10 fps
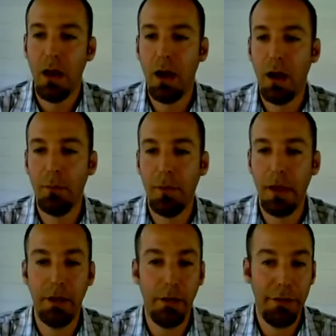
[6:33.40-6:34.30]

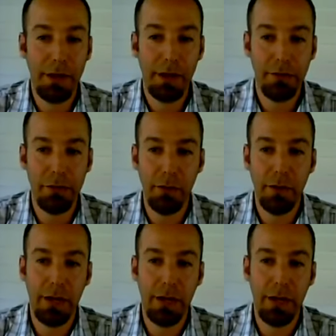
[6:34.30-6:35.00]
Another thing is you can